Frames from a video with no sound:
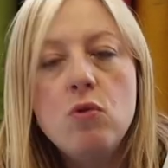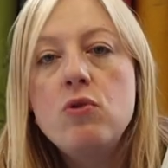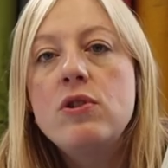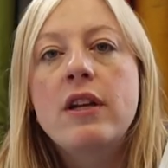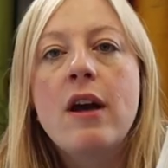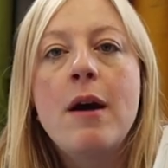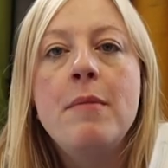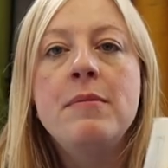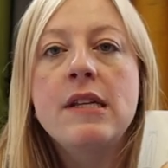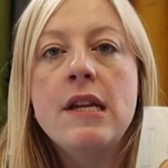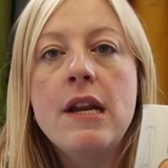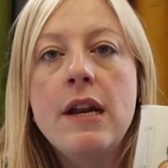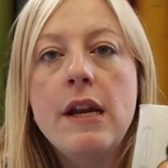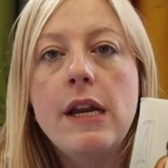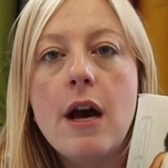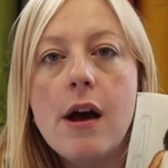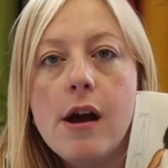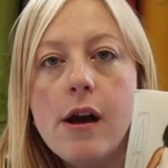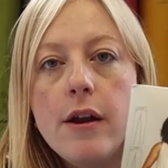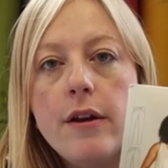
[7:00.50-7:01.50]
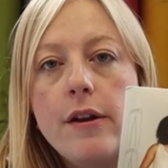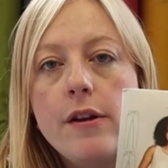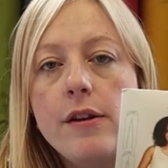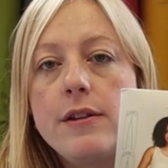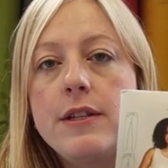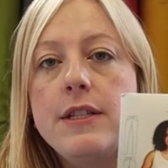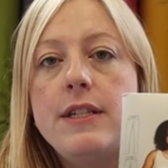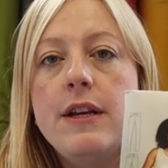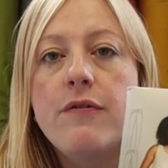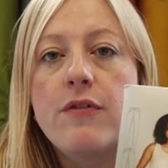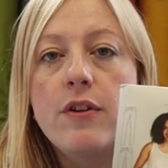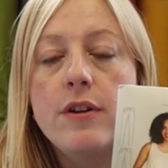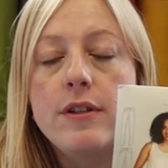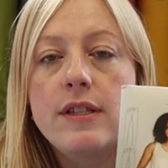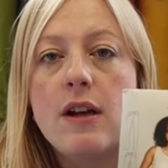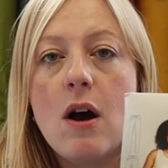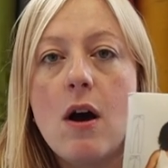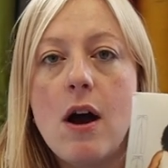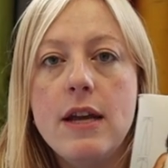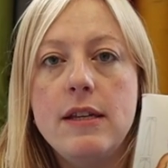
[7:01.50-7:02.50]
It also comes in a different
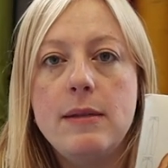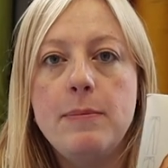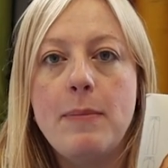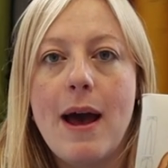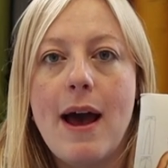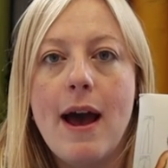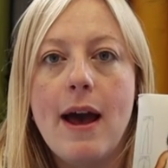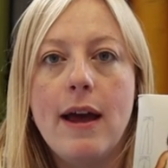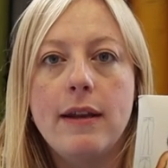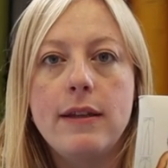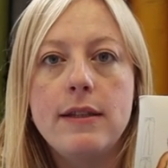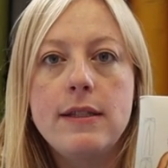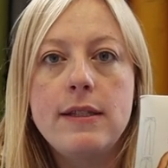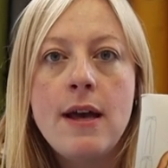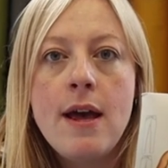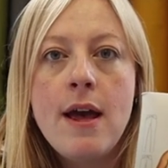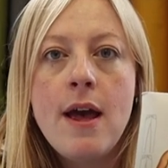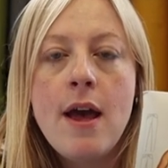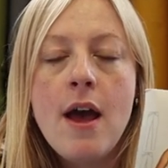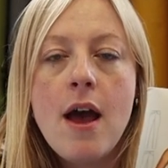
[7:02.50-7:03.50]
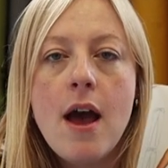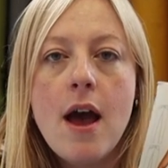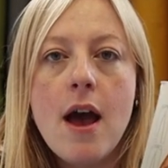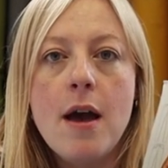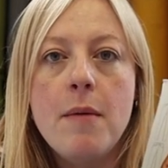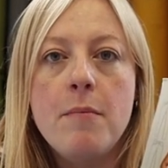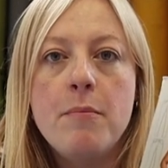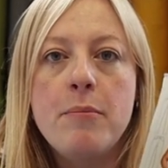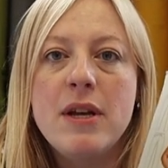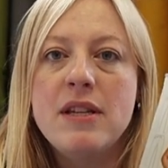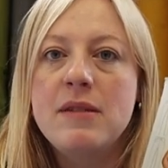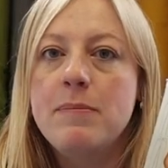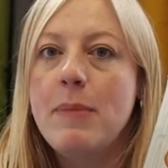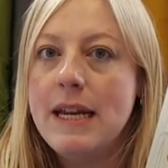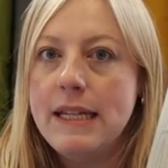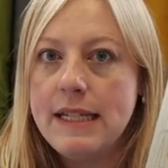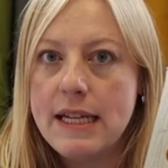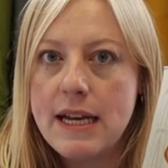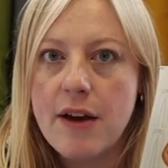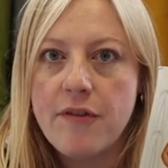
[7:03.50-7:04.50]
size band, but it's
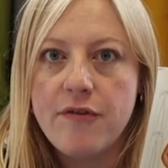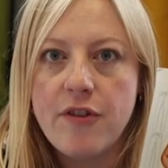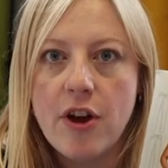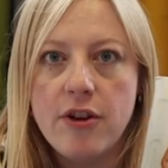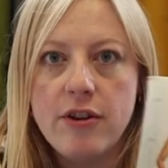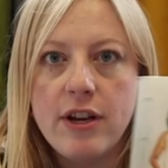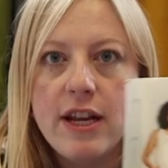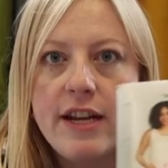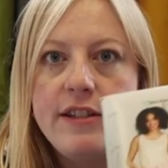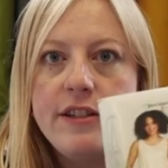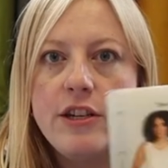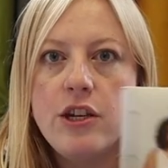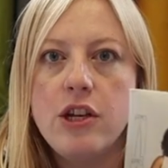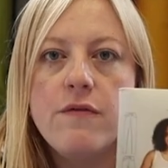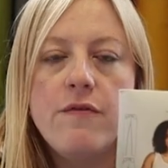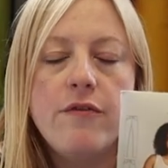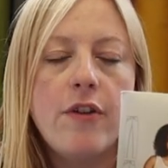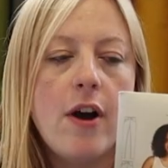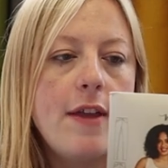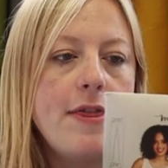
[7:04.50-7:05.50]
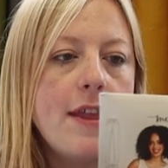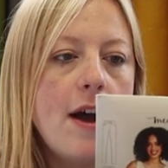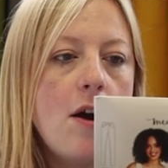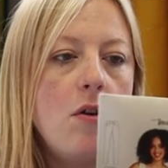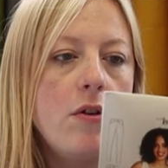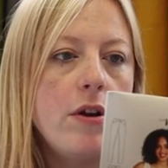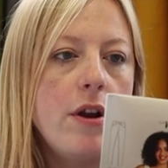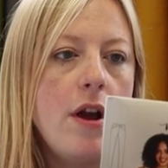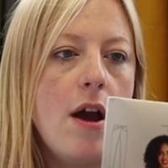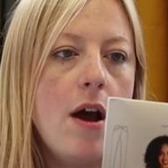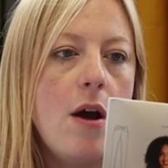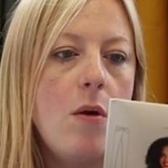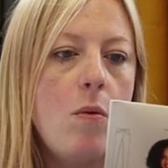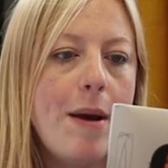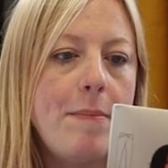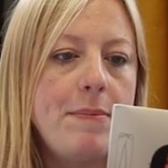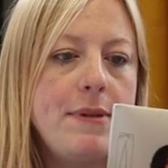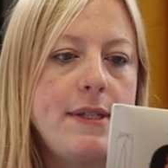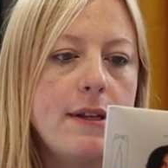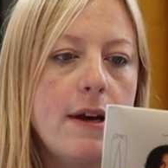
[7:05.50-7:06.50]
PDF only, so you can find that on her
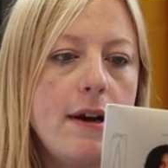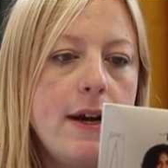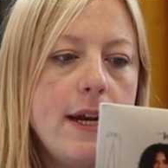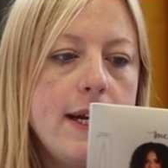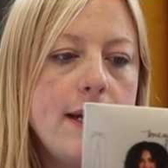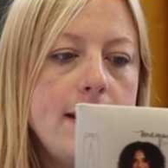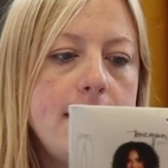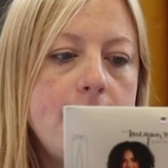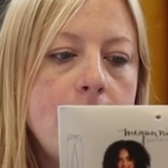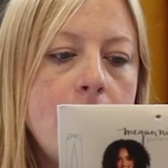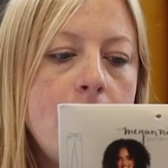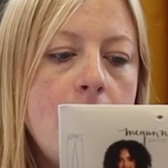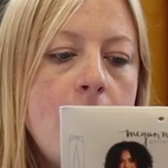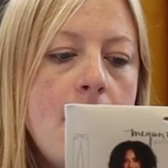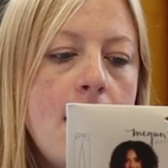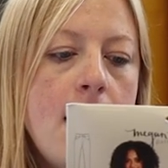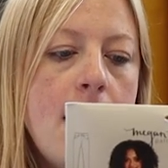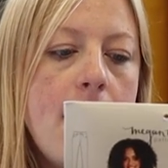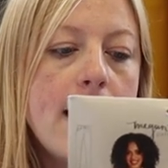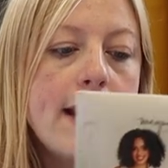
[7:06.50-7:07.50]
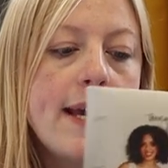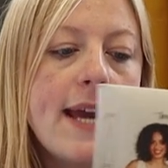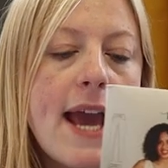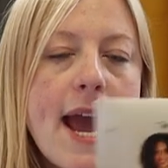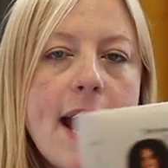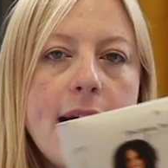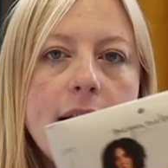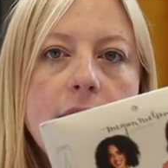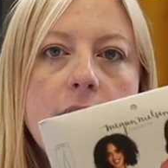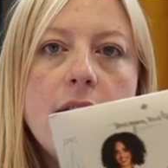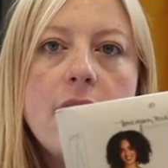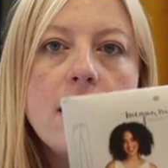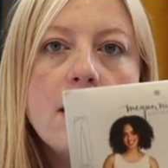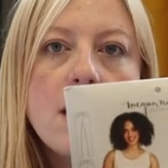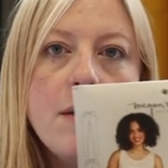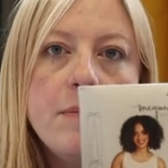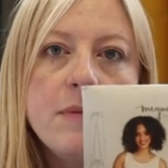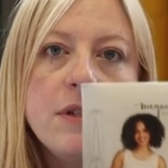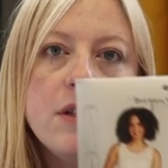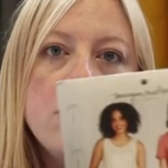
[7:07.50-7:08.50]
website. Again, it
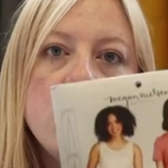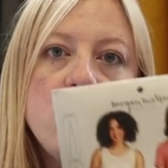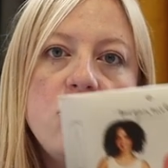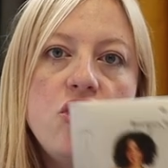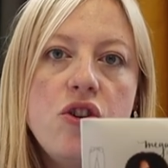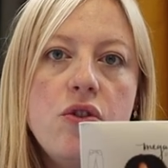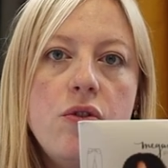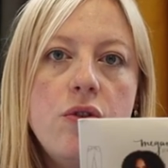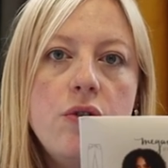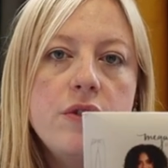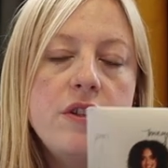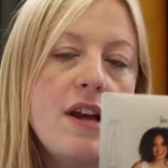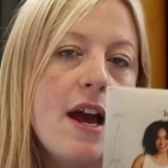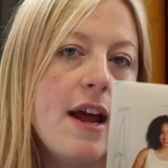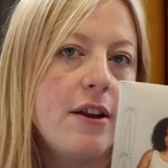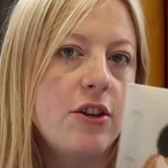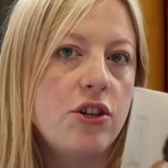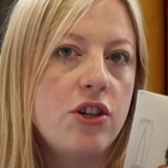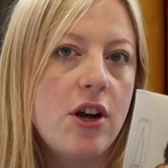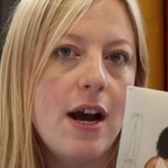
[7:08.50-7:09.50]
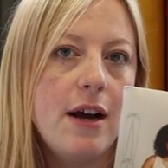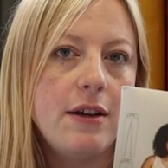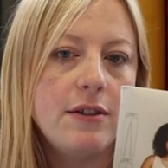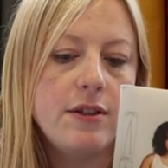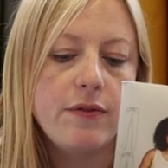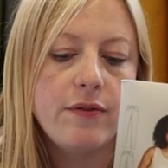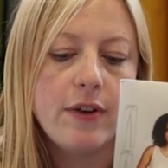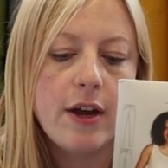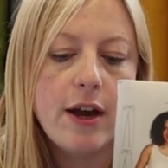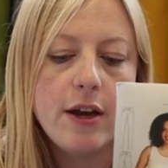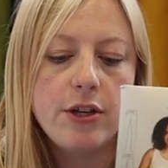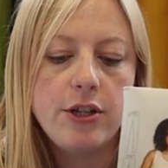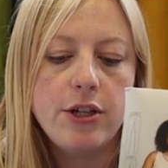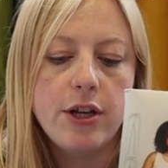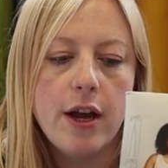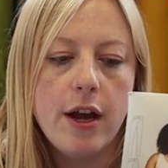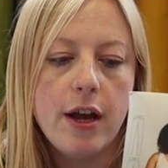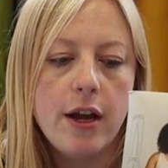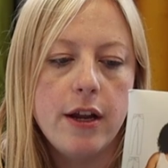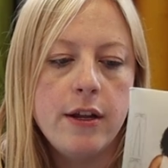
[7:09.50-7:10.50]
comes in a shorts and a trouser
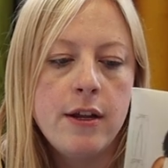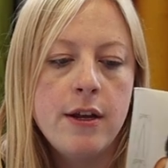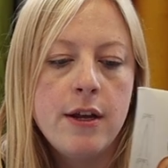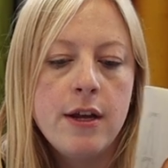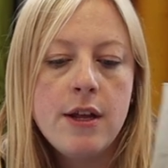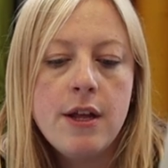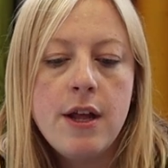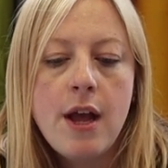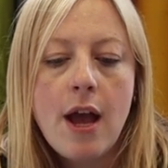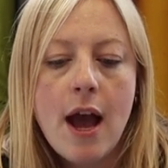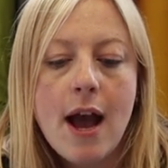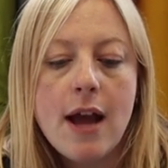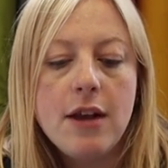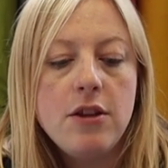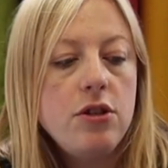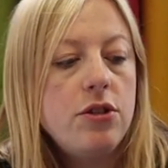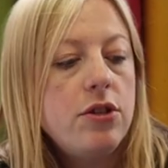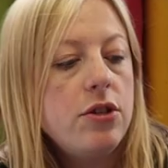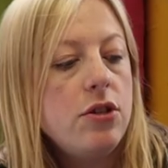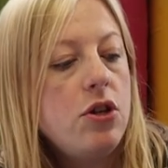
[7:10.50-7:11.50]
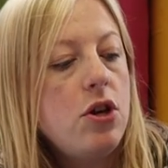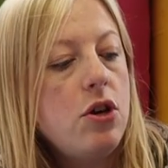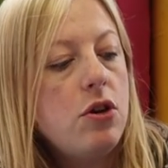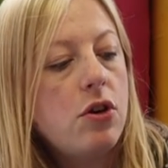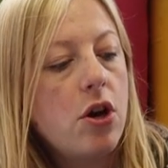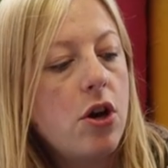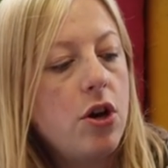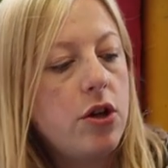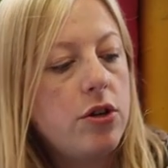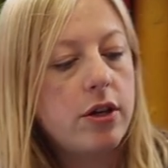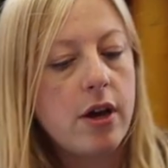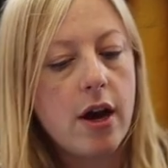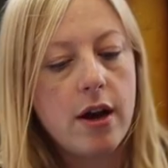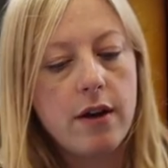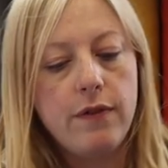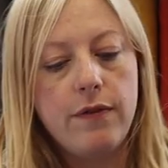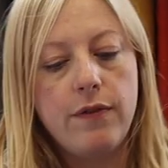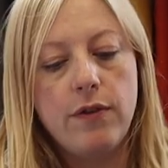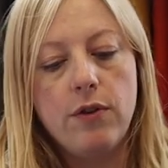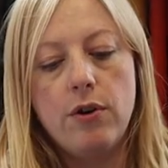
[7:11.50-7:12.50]
version. And you could
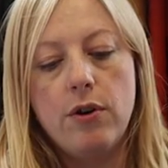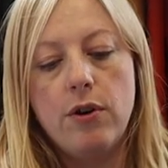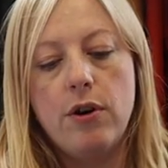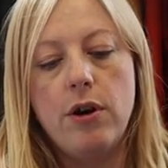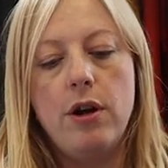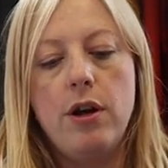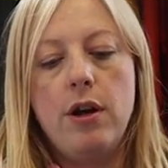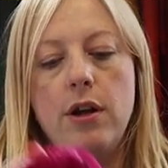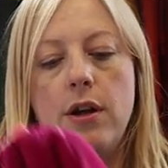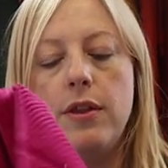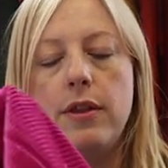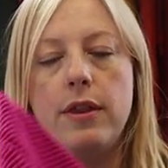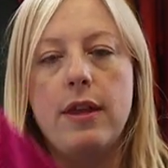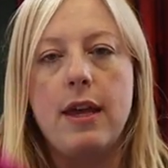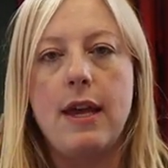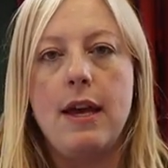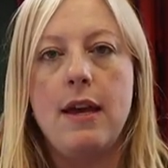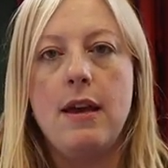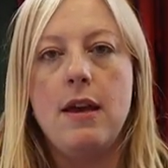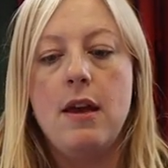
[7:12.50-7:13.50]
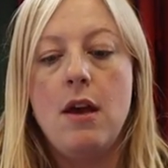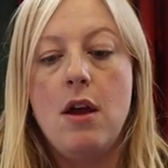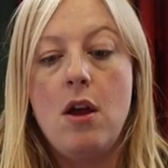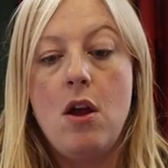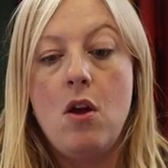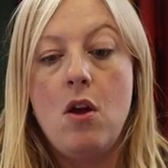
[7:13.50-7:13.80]
go for the